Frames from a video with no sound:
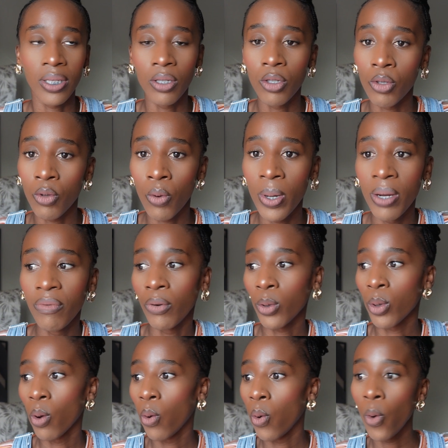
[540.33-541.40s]
this story for
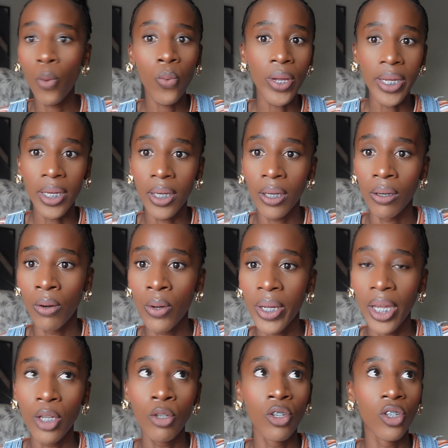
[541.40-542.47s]
the whole week.
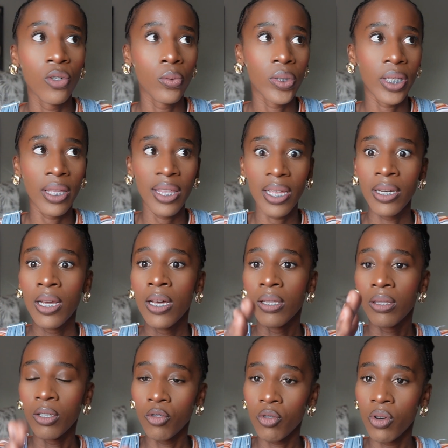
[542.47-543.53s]
Okay, you need to say that
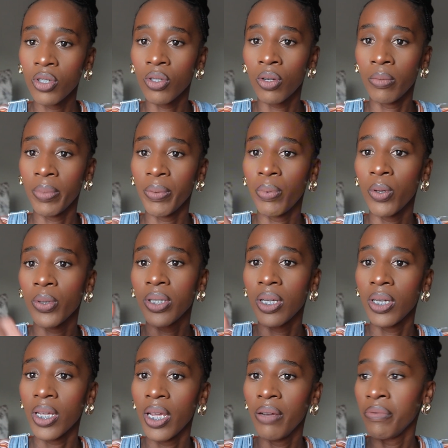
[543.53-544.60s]
this story is going to be
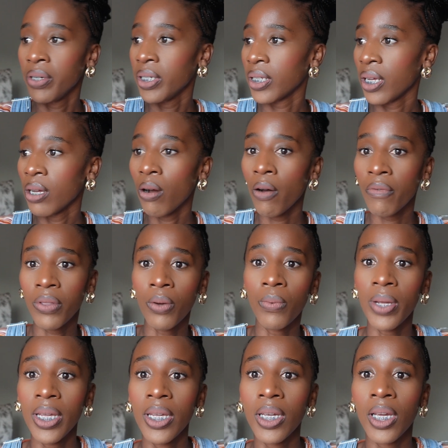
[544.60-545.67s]
posted every day of the
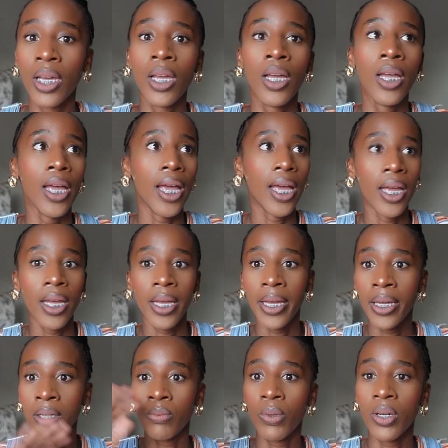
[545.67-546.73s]
week,
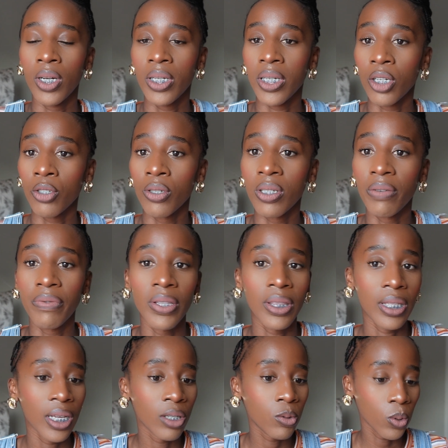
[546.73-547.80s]
and we're going to touch on different
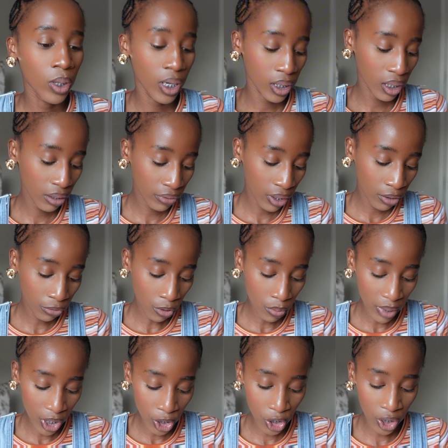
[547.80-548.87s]
things. We're going to give
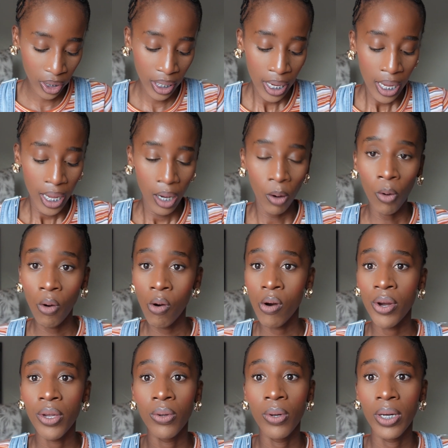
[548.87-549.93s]
information.
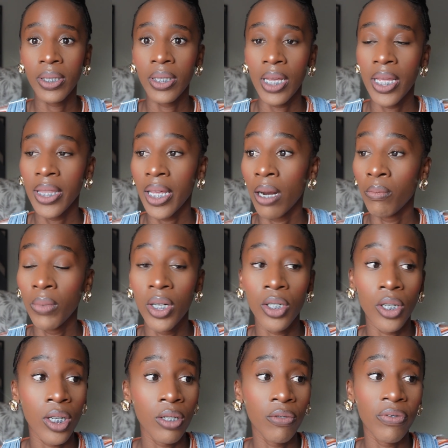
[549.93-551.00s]
Or you are saying that I'm going to
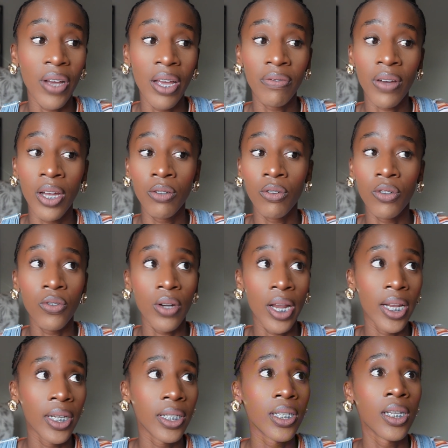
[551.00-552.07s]
charge you 500
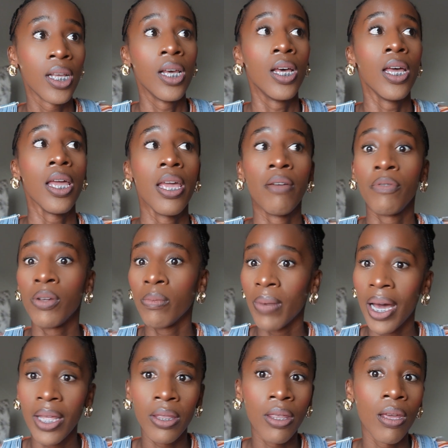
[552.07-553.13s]
rand every
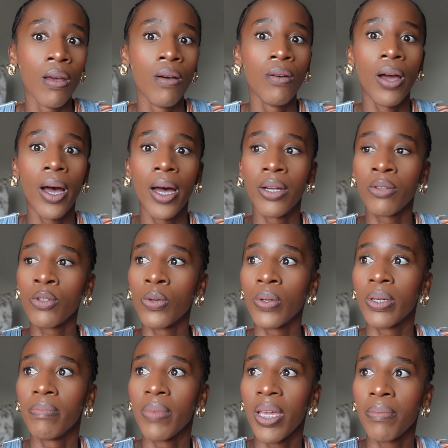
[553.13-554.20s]
month to
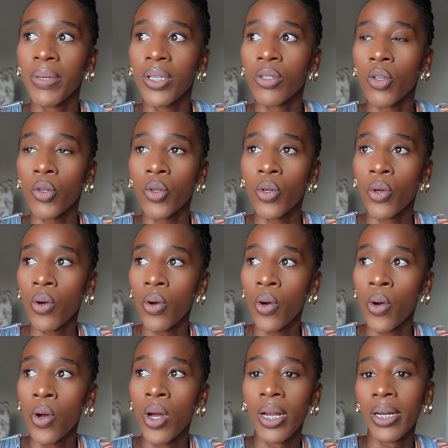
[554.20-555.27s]
maybe
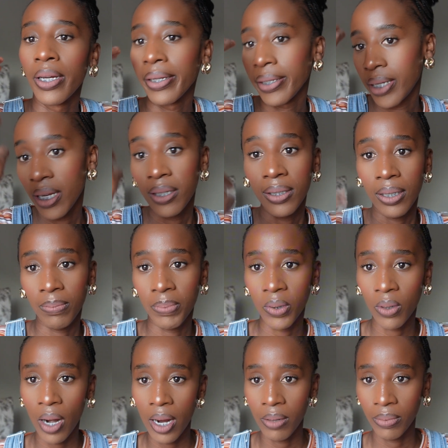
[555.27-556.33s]
secure 10
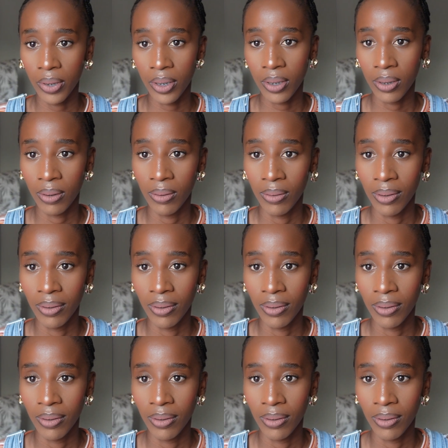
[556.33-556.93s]
subscribers.